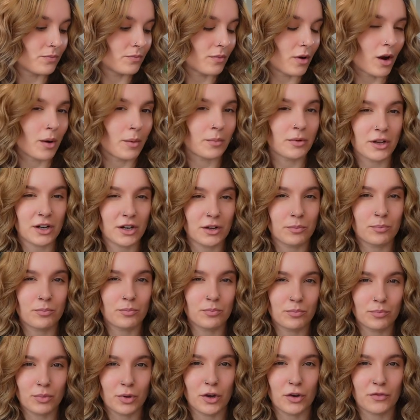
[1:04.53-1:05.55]
I'm going to
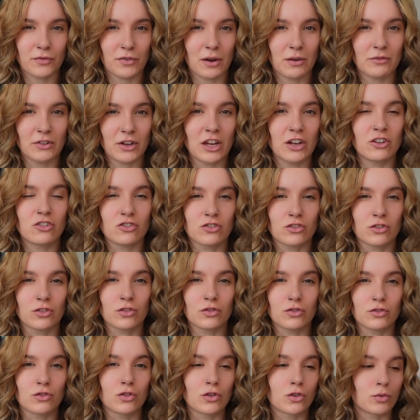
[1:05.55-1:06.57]
put a foundation on
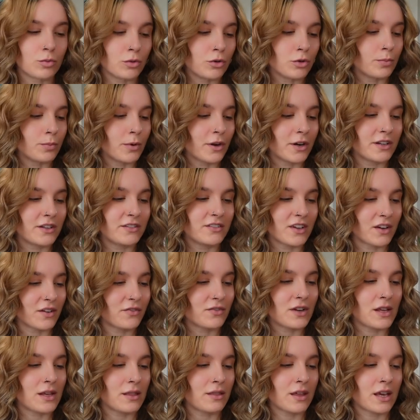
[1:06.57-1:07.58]
as normal, but I
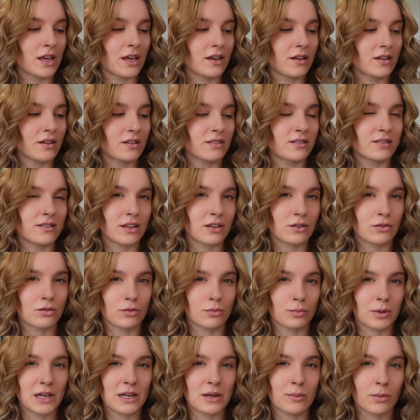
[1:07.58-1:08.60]
definitely think this will
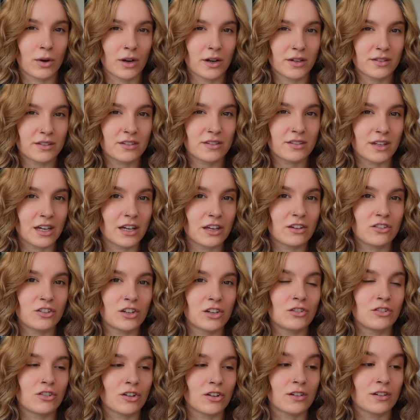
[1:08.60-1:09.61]
be what I stick
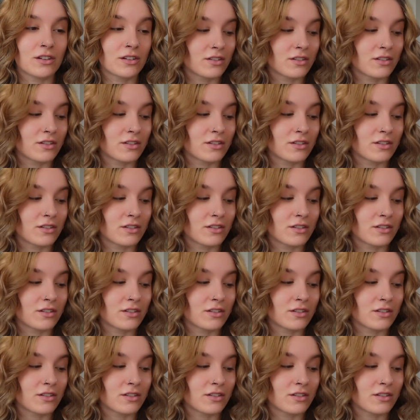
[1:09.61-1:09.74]
to during the